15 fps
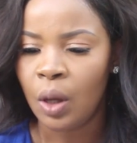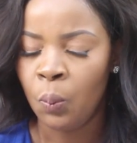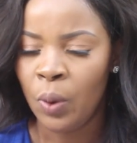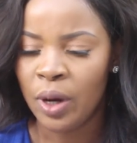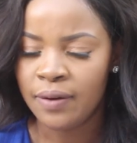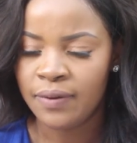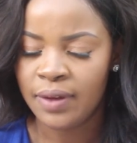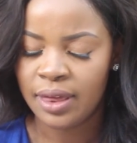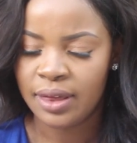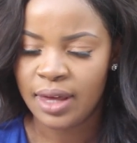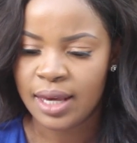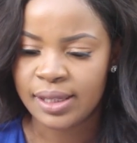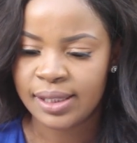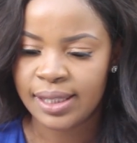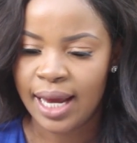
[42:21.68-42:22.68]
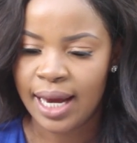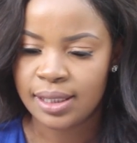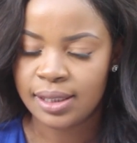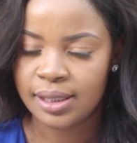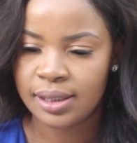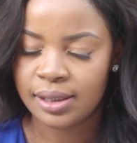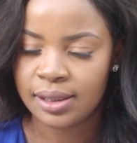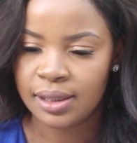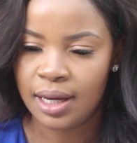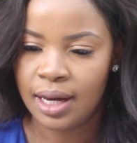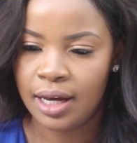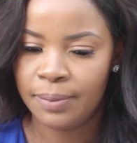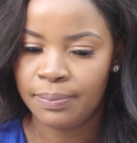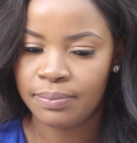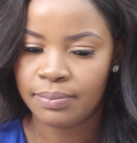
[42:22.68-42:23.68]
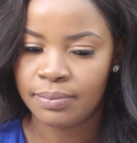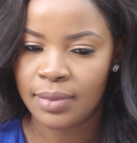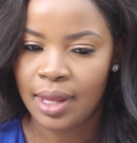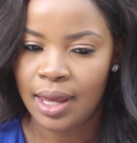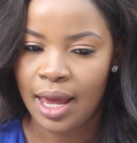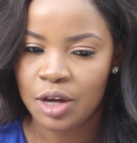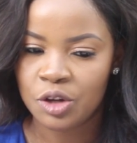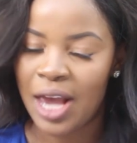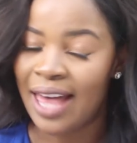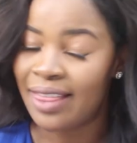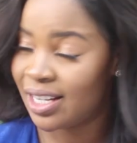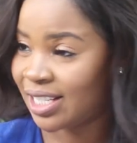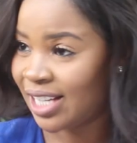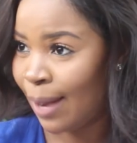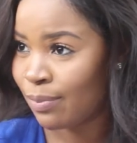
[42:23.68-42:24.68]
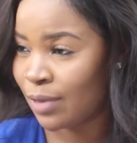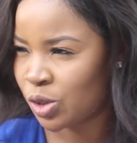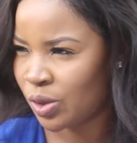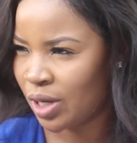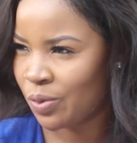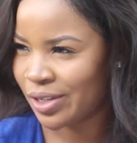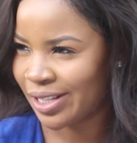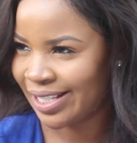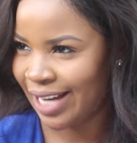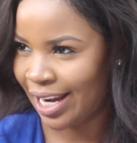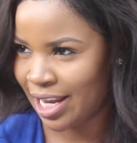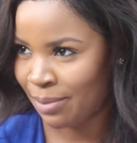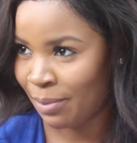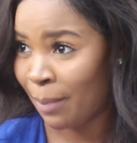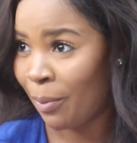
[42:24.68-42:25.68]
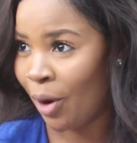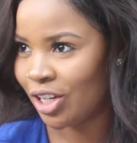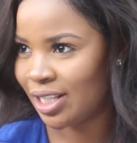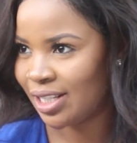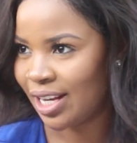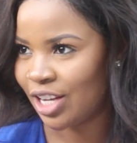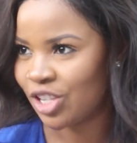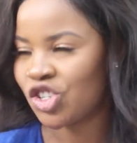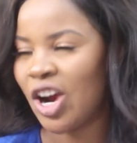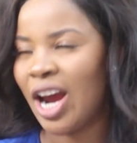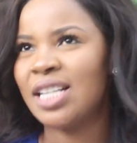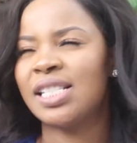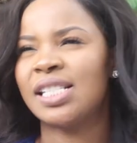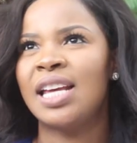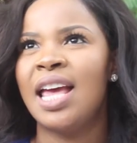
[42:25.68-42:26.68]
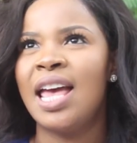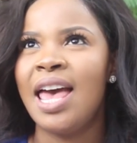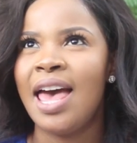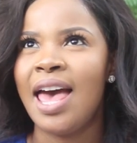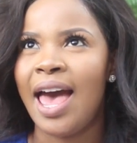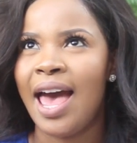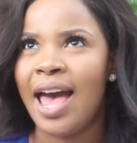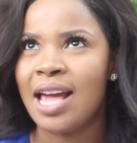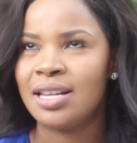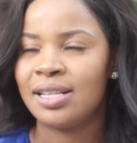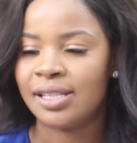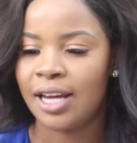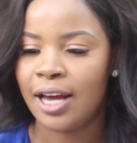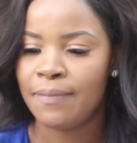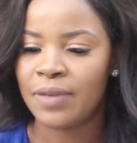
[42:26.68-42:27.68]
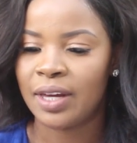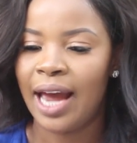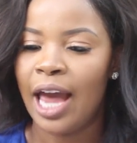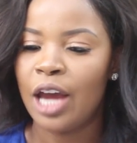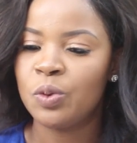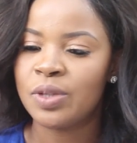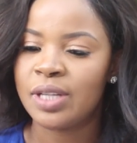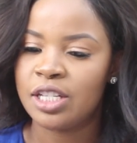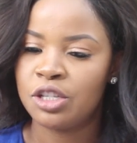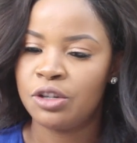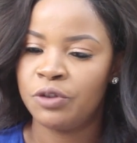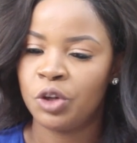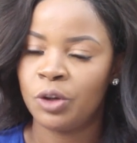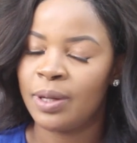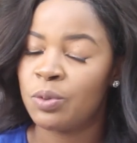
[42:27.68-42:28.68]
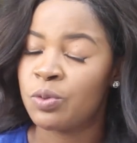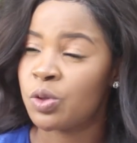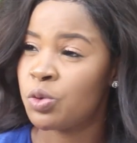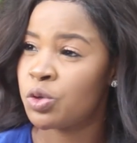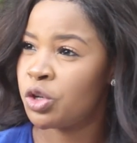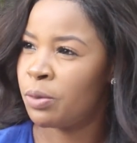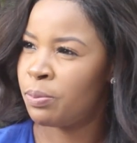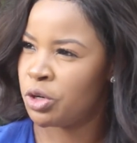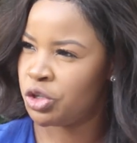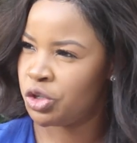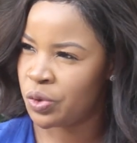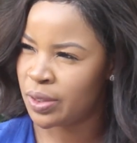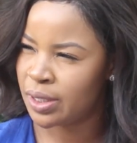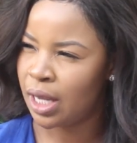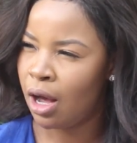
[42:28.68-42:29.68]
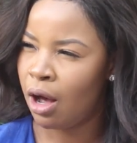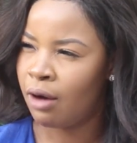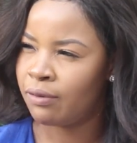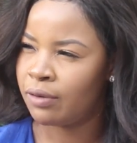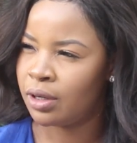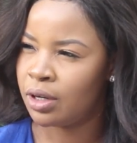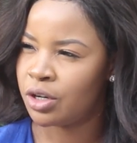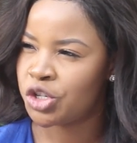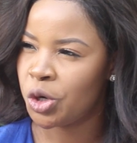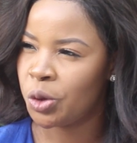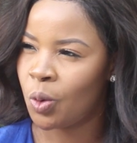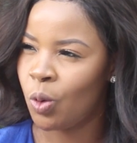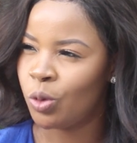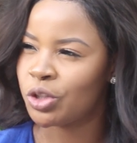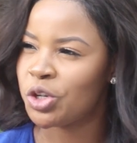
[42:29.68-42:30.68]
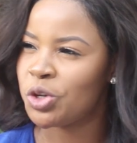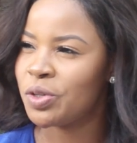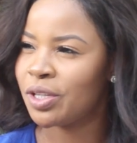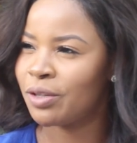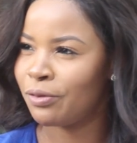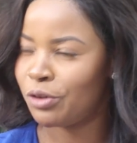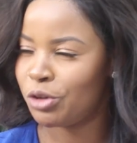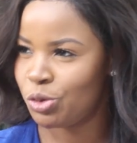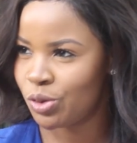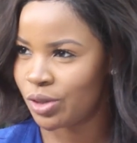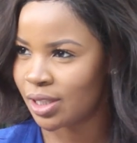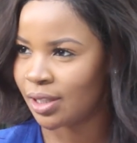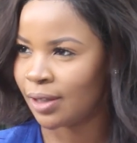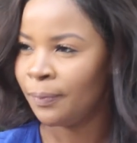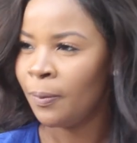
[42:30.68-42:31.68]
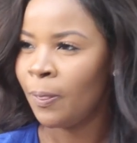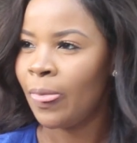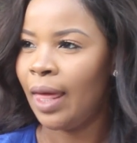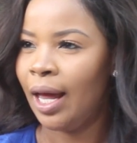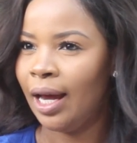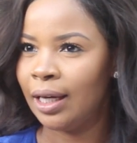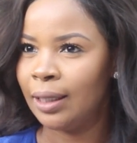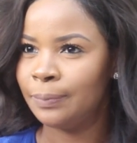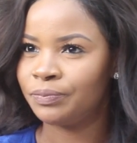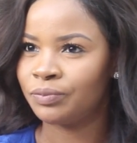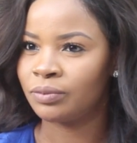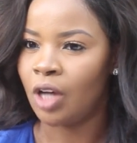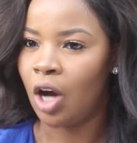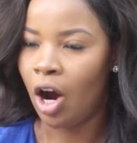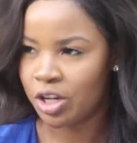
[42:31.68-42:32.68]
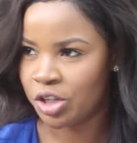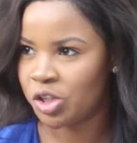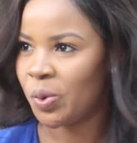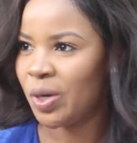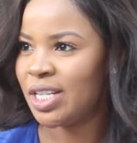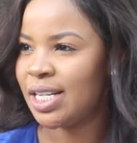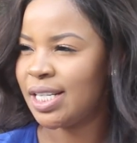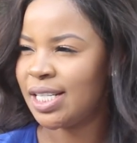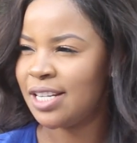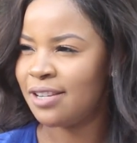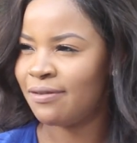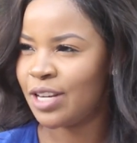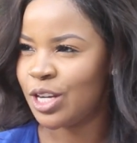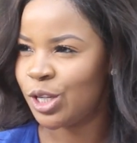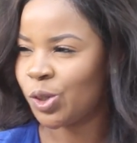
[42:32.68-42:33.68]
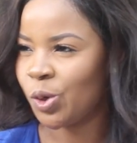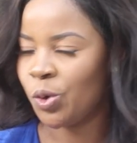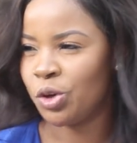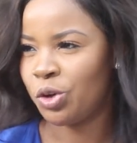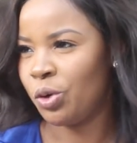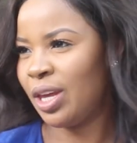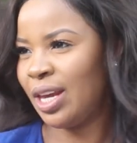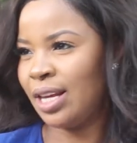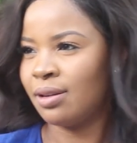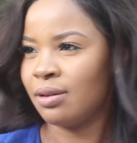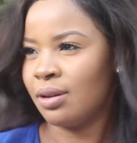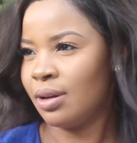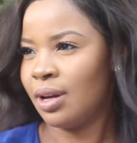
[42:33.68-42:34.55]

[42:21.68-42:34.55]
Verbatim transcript: one of the things that um, at the time, that's when I was studying my politics, right? And um, the guy who was interviewing me was also a producer of a show called News and Views um, on Soweto TV. So, you know, they